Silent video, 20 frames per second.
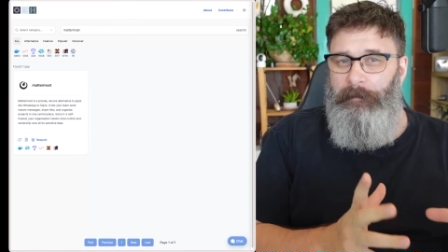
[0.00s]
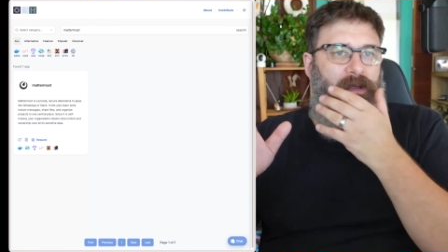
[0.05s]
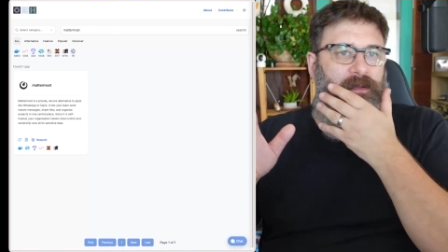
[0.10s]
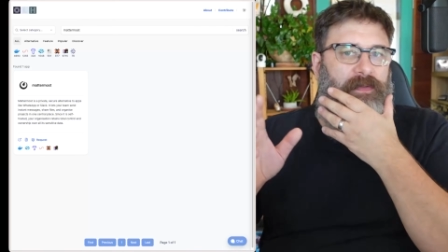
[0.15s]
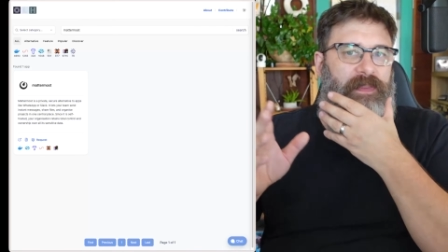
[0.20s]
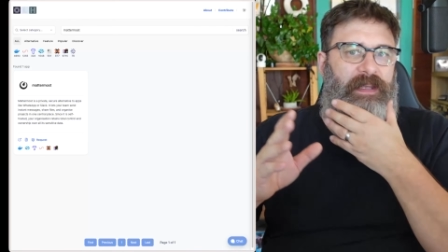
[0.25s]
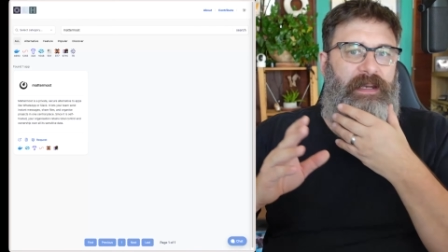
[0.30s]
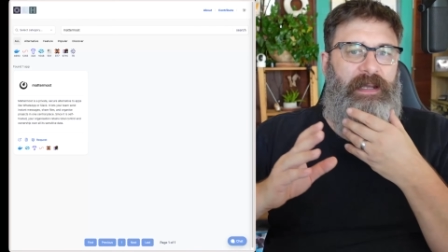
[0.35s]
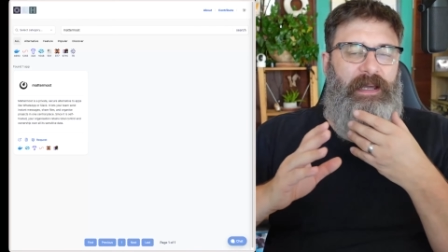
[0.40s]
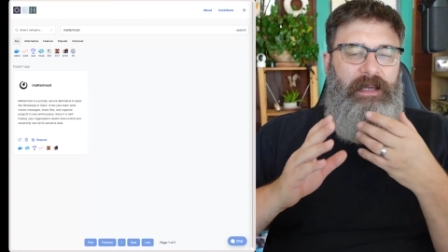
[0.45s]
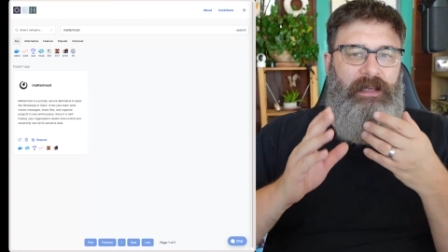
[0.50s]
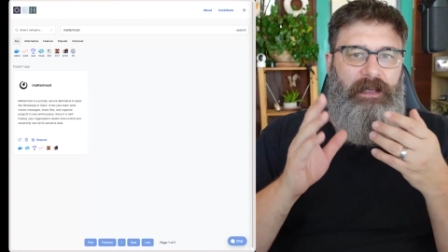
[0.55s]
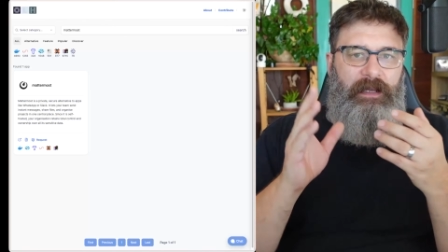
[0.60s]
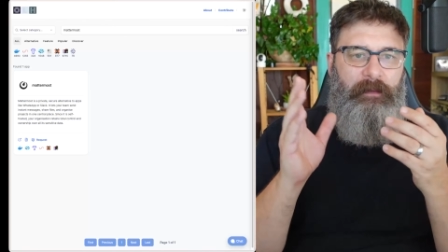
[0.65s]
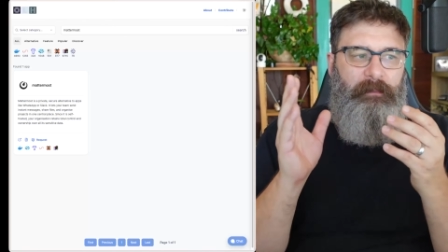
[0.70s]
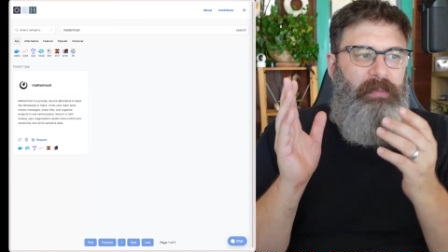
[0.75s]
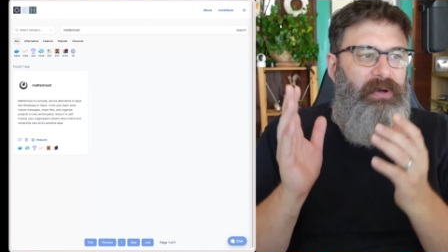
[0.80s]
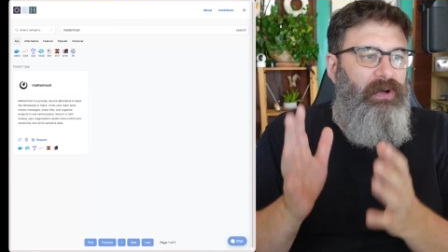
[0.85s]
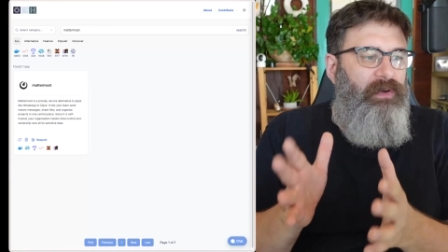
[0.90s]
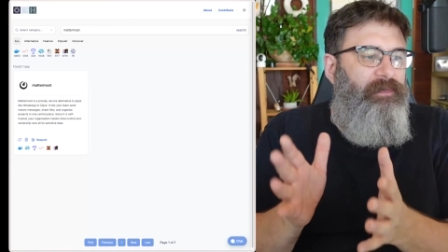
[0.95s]
than a
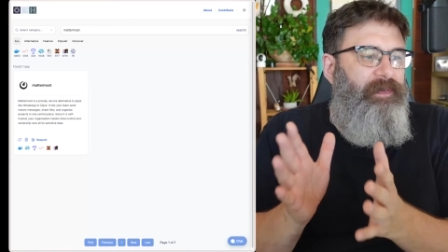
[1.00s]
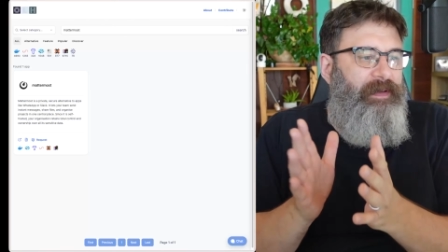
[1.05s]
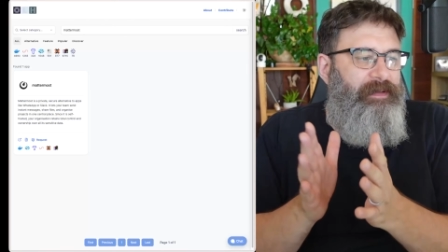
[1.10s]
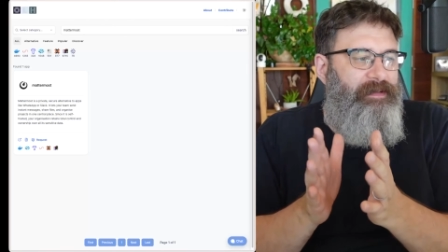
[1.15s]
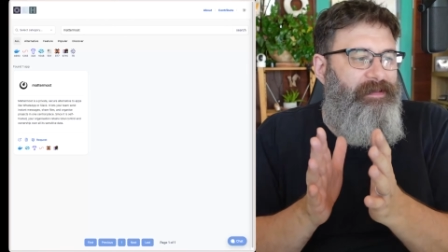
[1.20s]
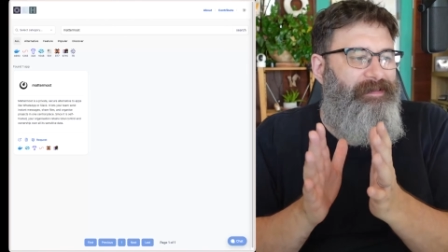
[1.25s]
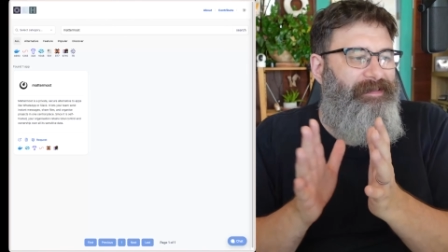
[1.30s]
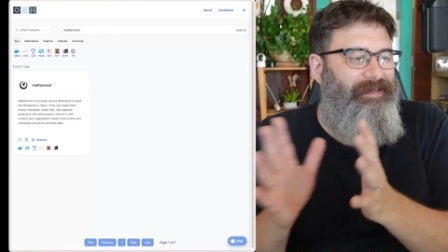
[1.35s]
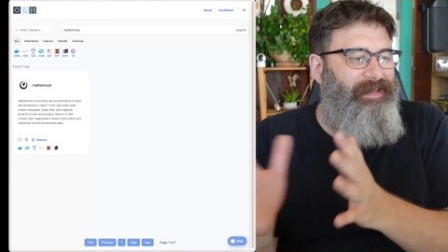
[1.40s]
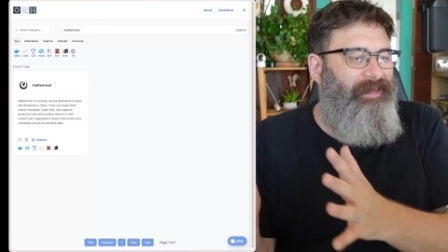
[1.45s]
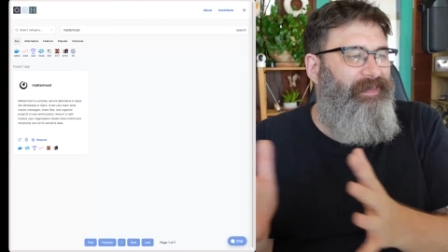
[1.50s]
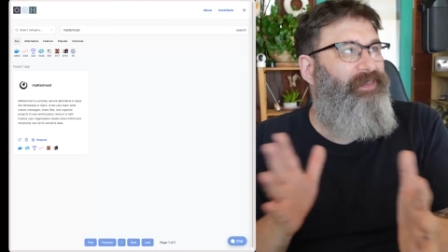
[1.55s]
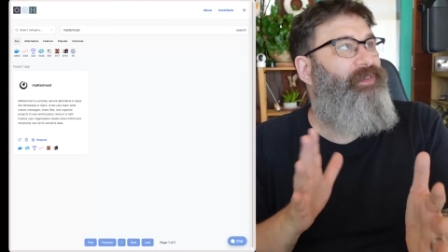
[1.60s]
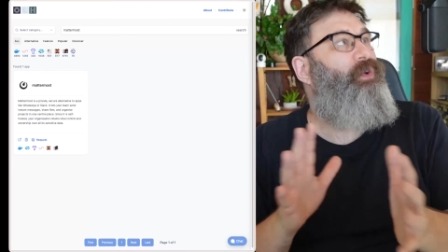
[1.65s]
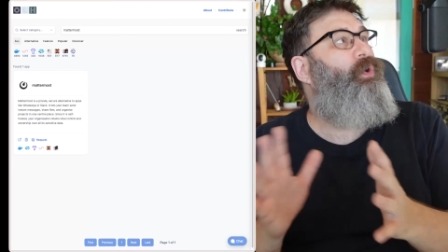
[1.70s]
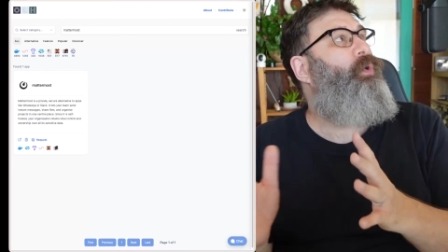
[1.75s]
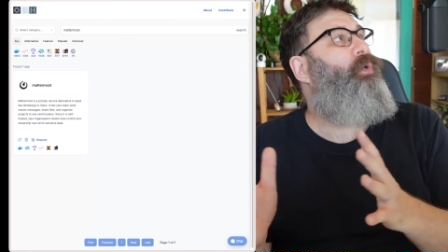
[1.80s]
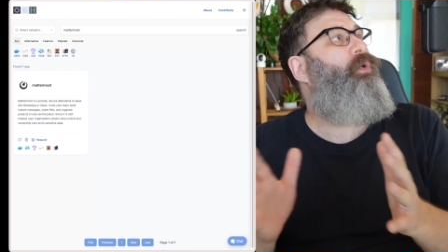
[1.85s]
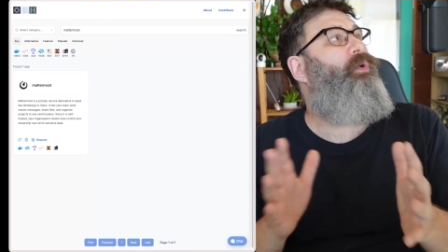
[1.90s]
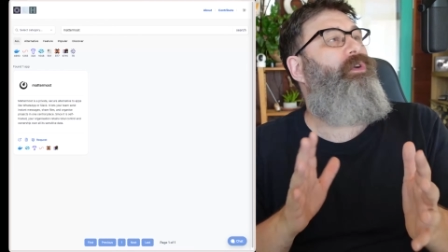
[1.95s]
perfect
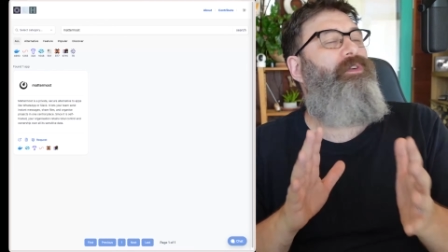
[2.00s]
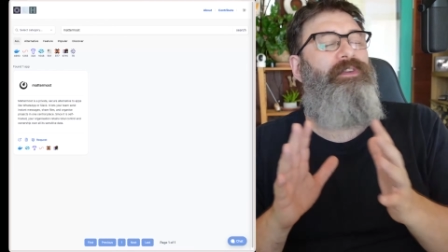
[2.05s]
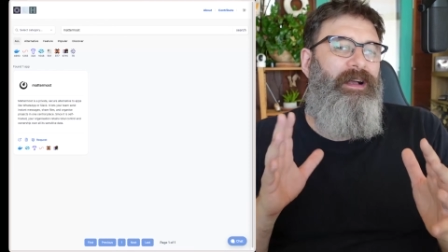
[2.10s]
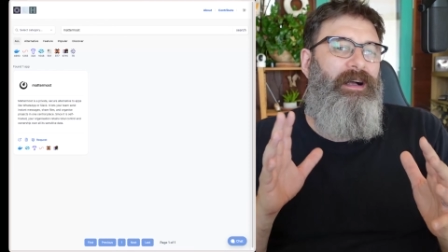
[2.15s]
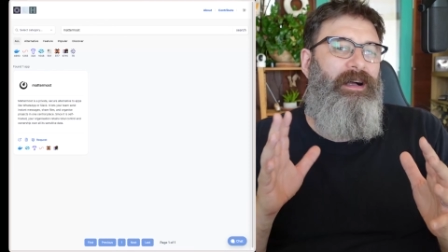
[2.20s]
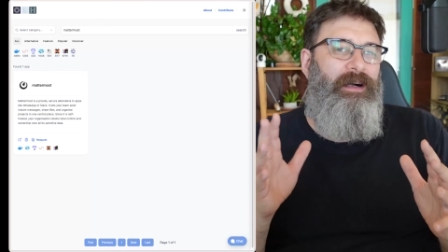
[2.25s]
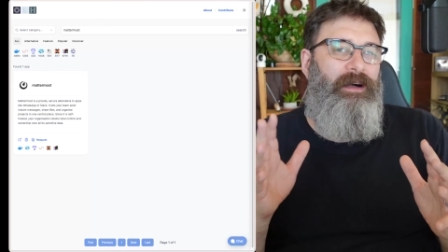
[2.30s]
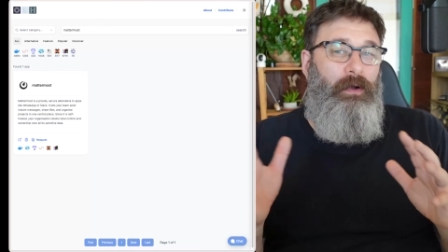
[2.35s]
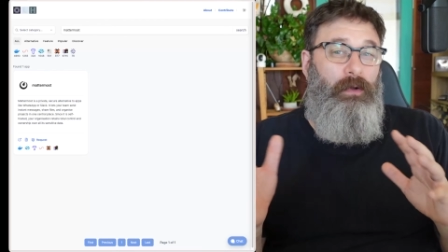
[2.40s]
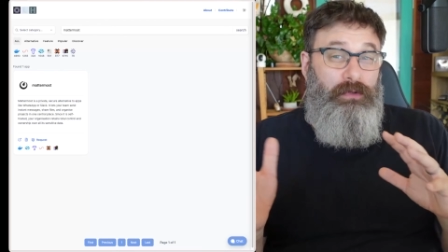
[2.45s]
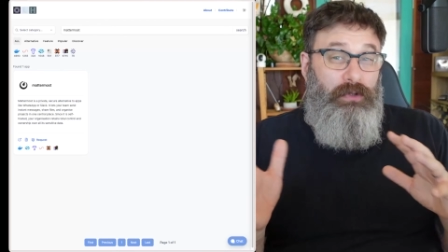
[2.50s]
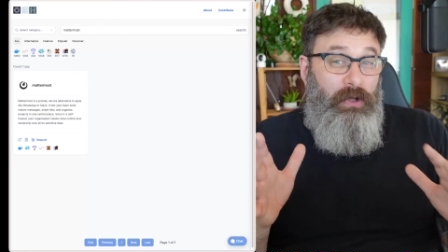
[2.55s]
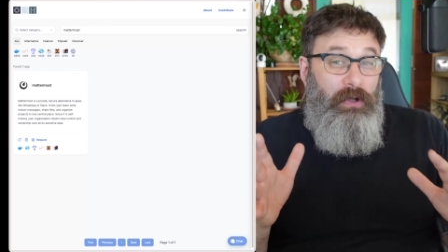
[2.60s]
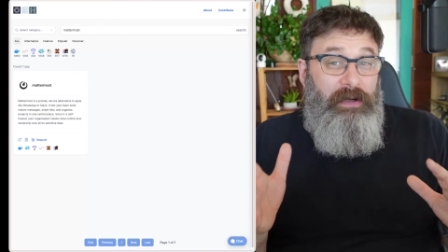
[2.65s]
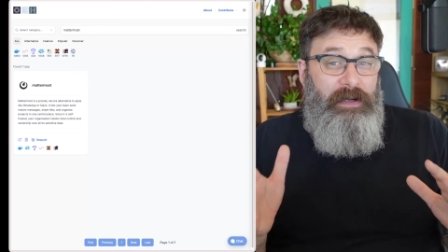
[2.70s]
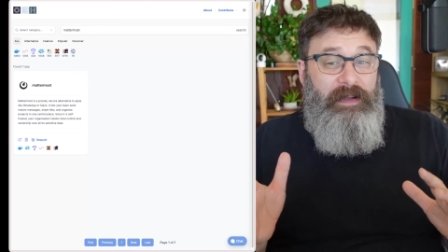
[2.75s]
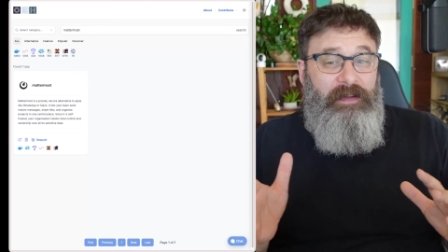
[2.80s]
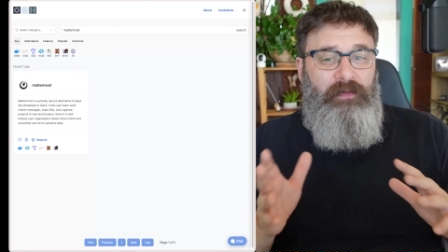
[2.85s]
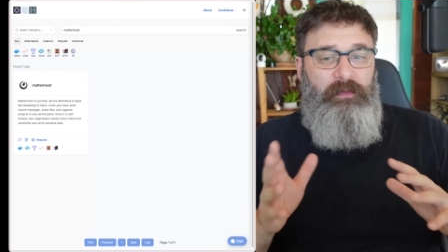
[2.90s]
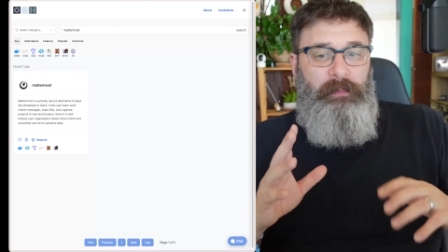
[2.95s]
Discord
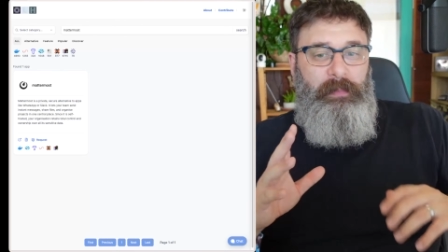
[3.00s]
alternative.